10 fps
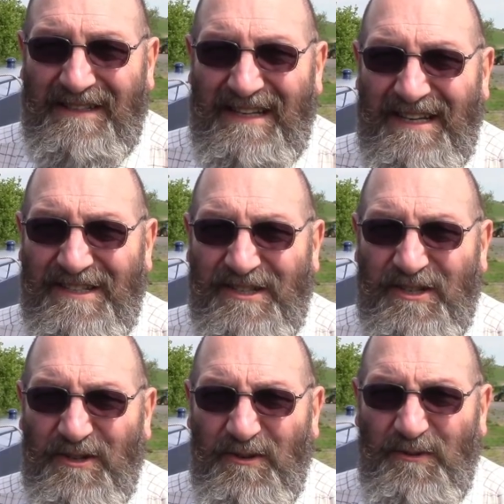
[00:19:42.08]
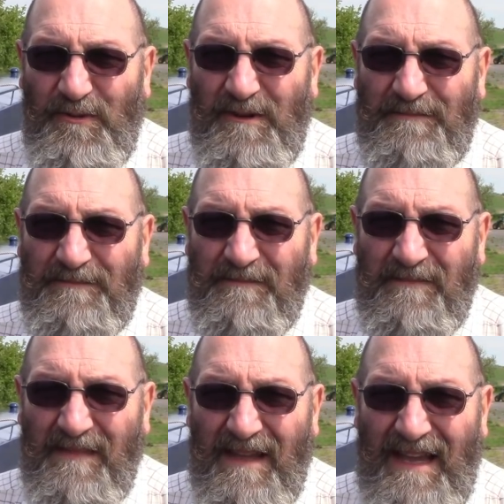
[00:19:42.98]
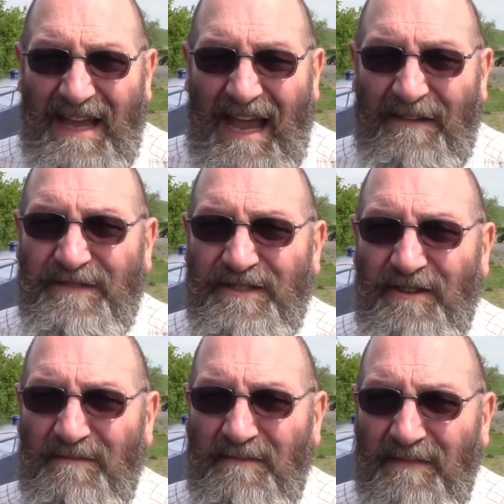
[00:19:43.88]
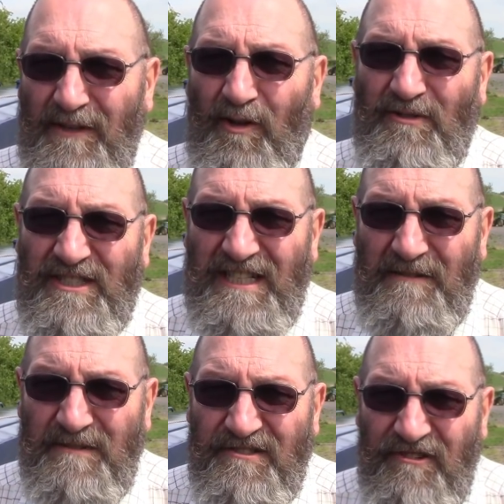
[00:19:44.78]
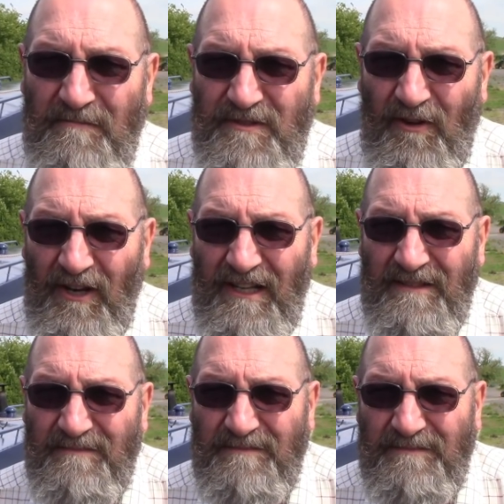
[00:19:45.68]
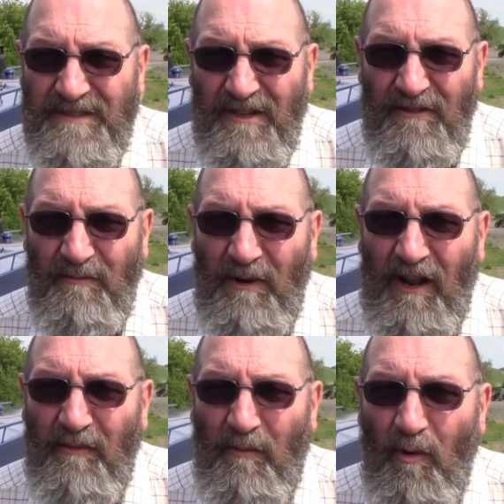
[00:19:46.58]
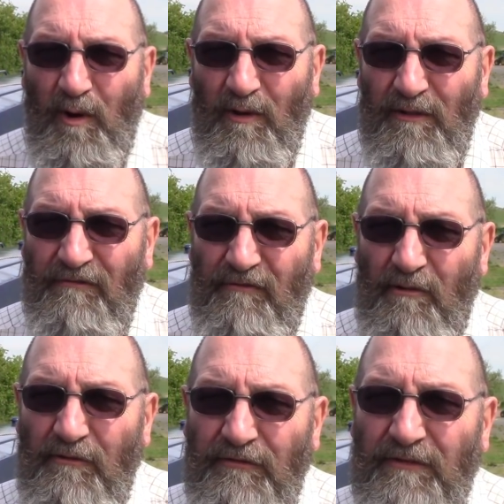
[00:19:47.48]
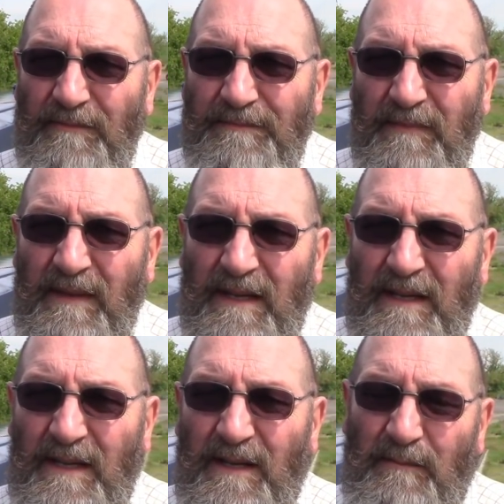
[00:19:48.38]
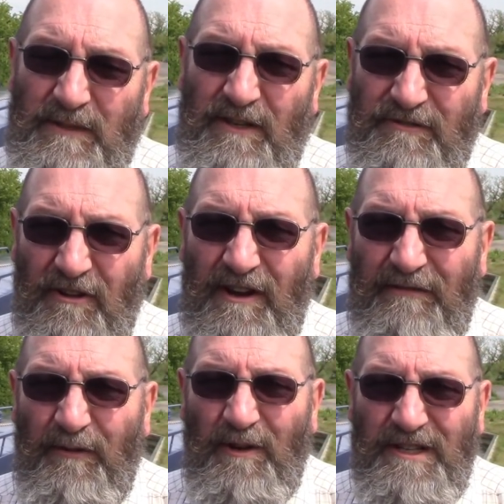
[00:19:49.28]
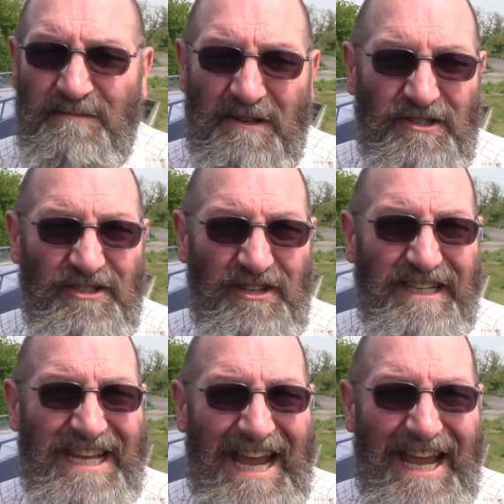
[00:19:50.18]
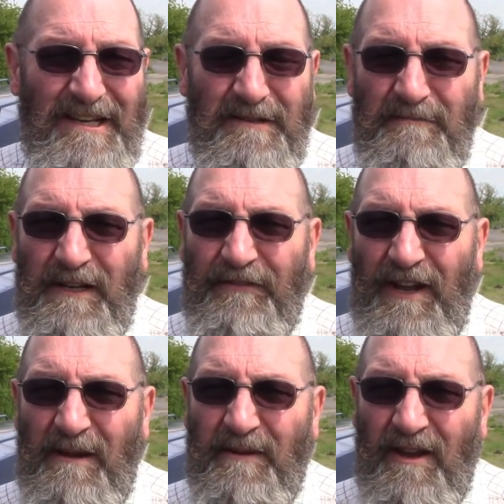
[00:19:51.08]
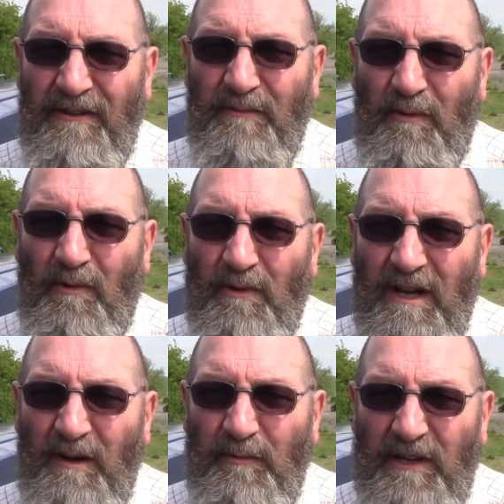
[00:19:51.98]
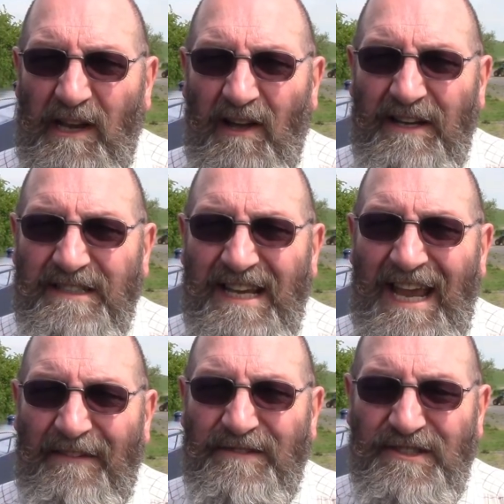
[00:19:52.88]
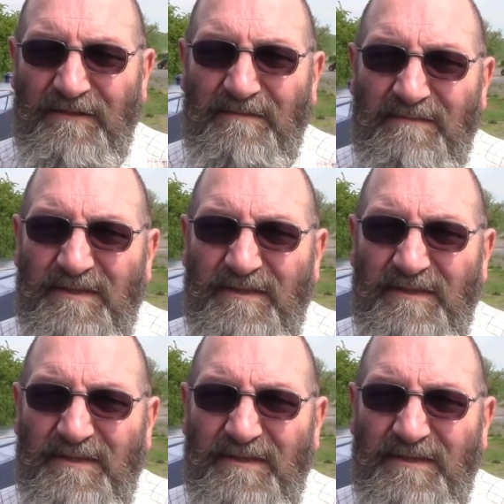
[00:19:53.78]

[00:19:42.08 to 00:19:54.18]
is to have some non-slip strips on it, so that when I walk on the roof, which I try and avoid as much as I can, but if I am going to walk, I would like to have some